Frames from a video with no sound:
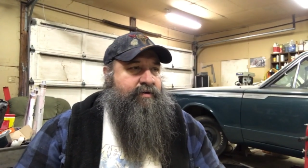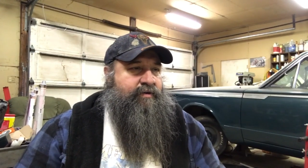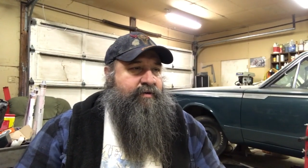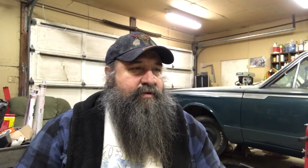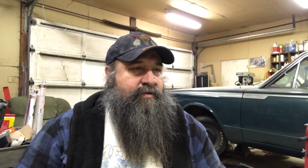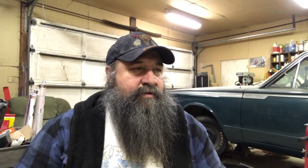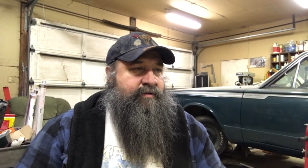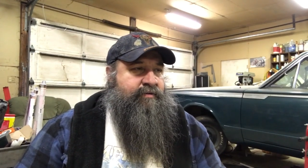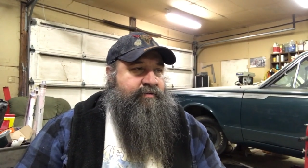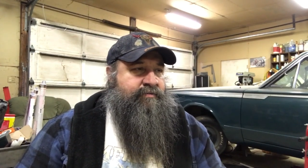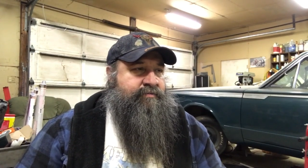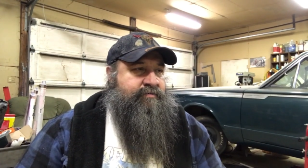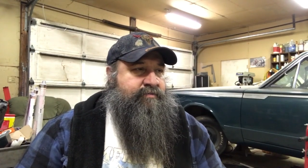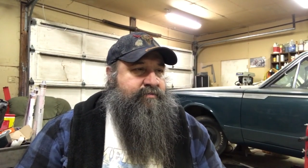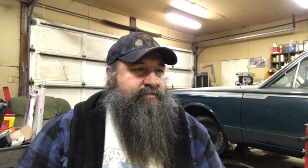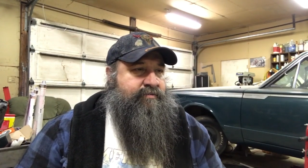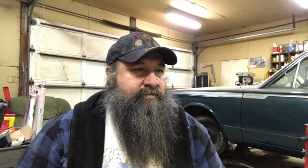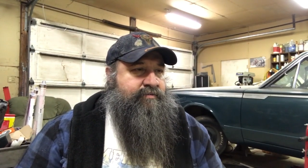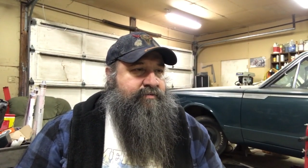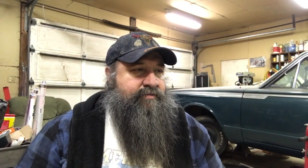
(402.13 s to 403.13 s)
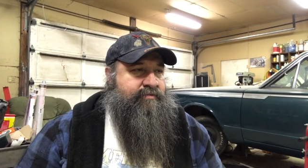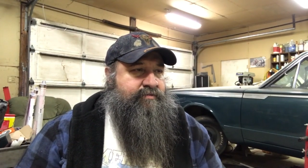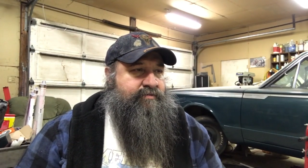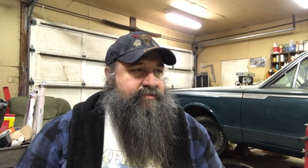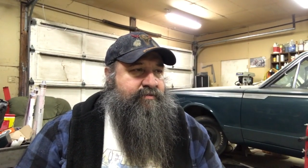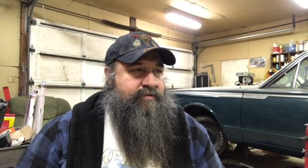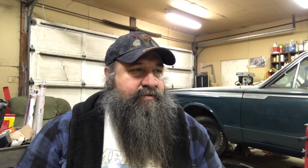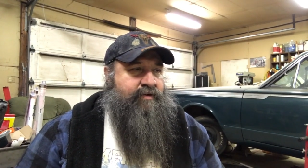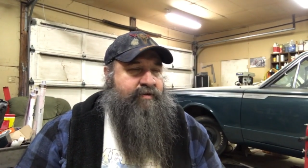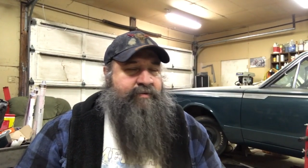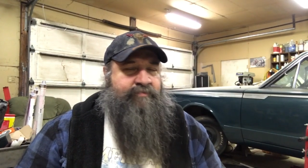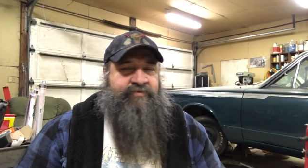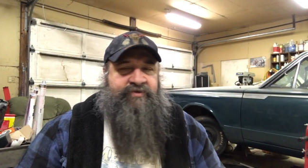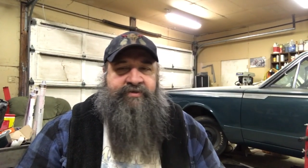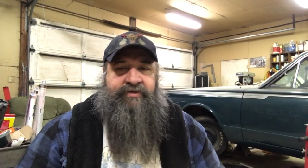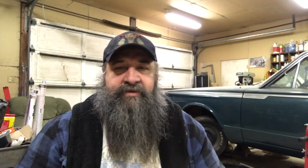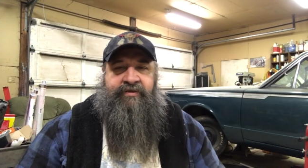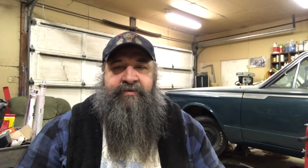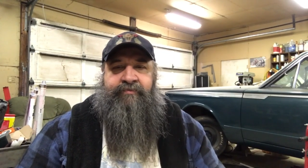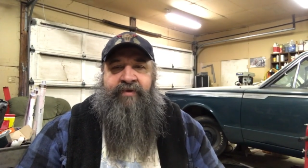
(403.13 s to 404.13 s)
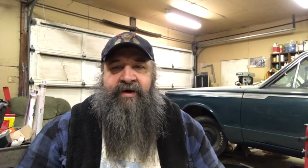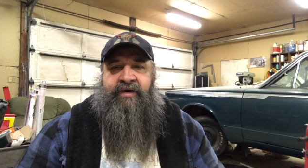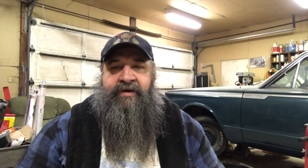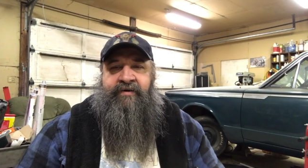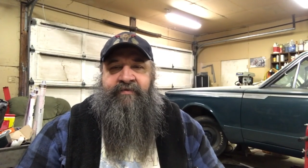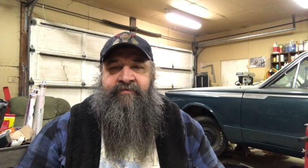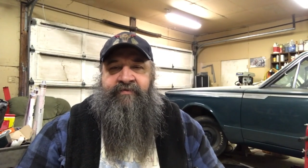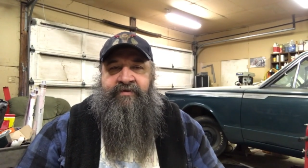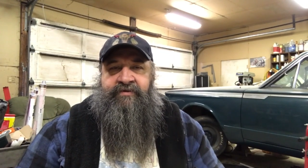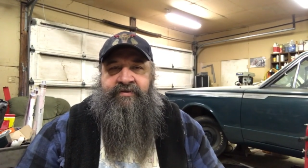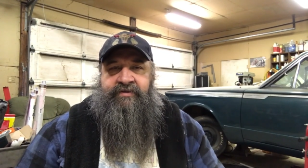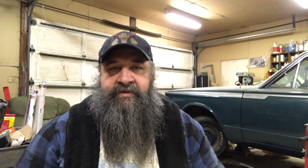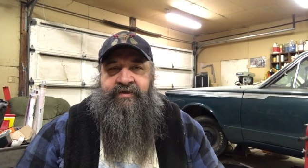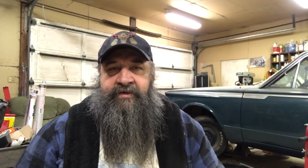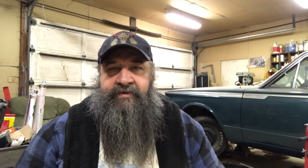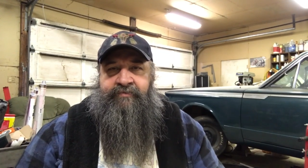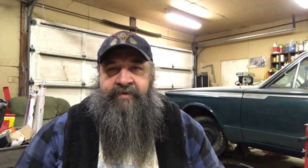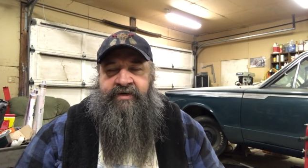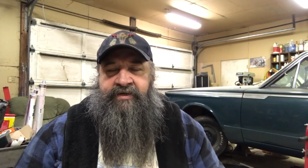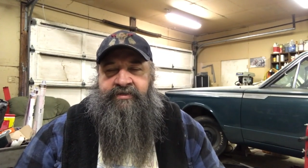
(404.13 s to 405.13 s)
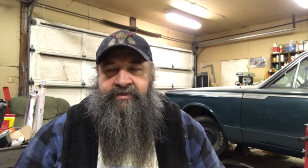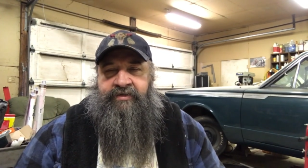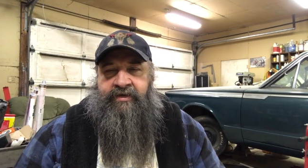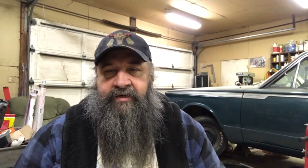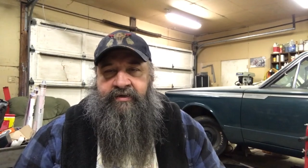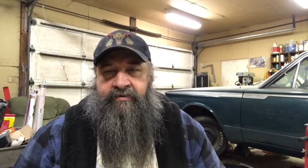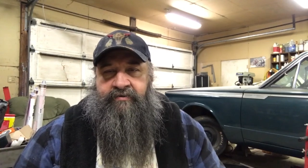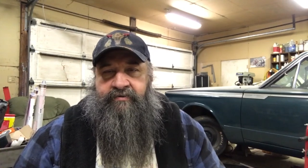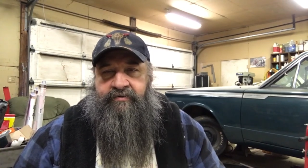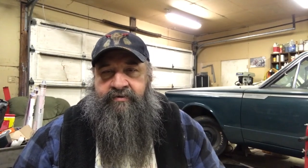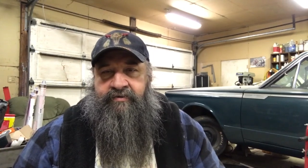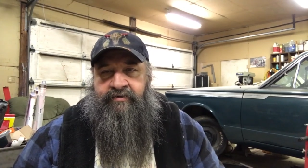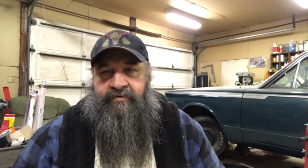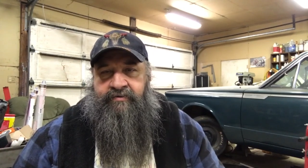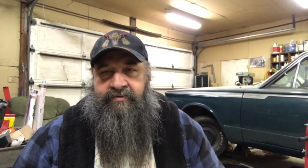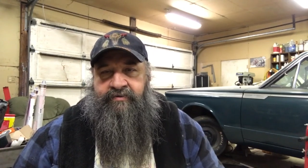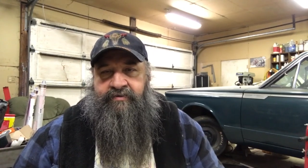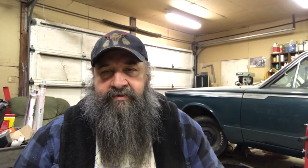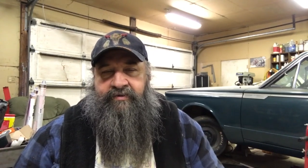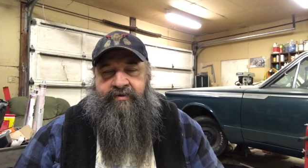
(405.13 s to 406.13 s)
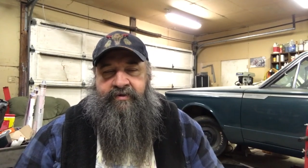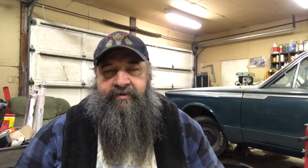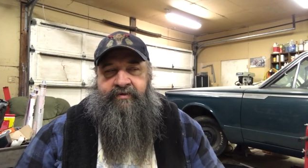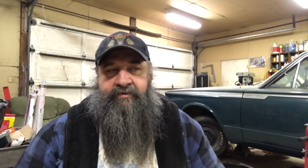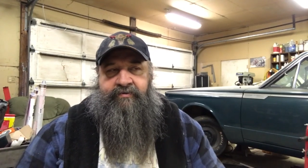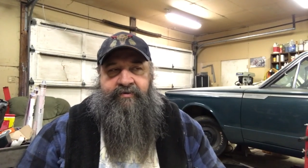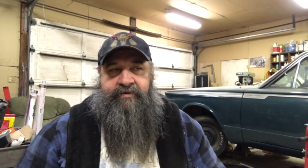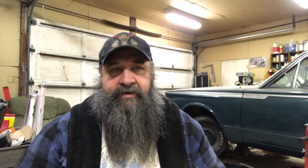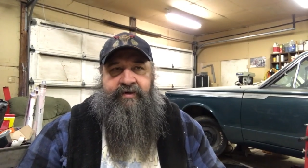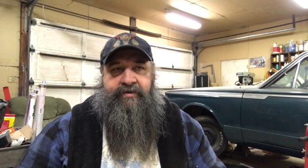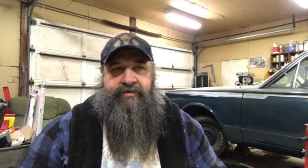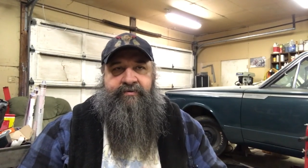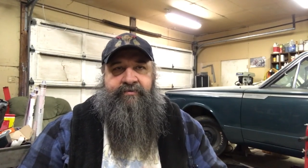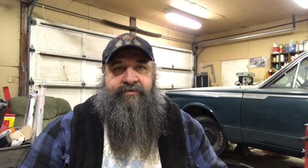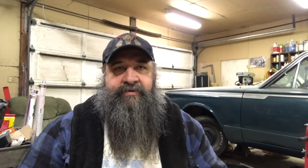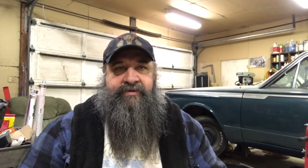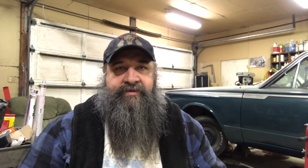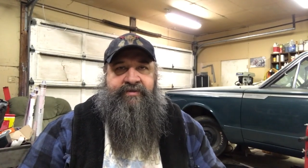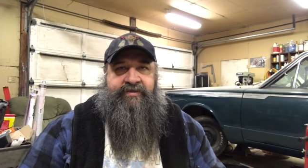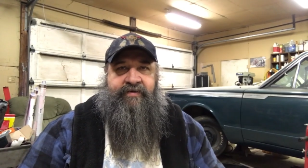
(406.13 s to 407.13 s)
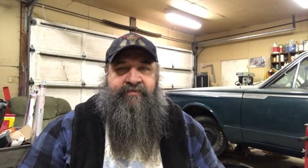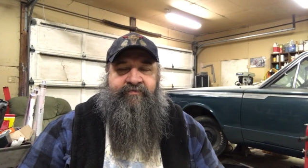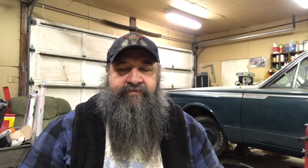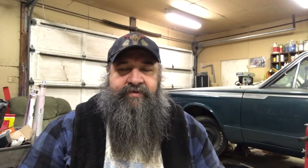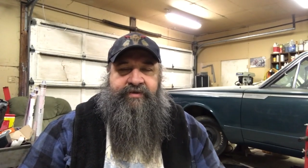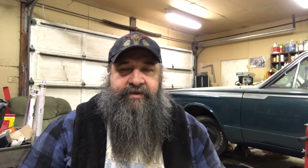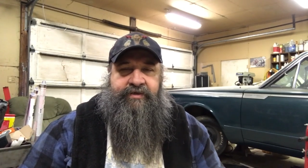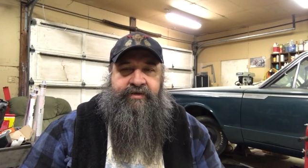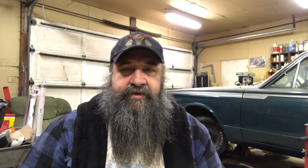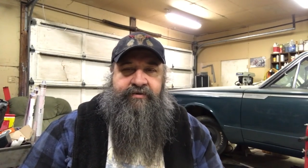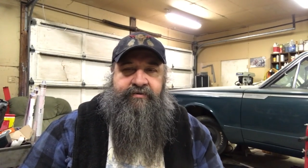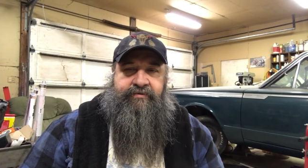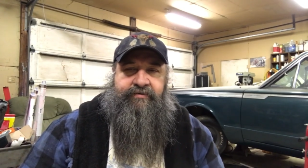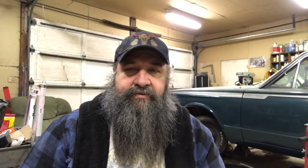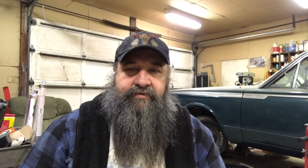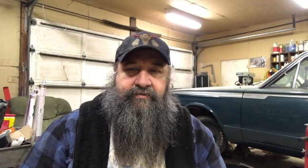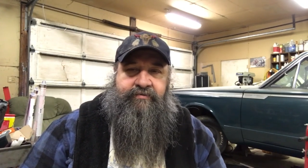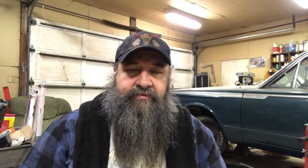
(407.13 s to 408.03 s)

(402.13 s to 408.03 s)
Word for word: Uh, I'm still in my infancy on my channel. You know, it's like I only got 27 videos.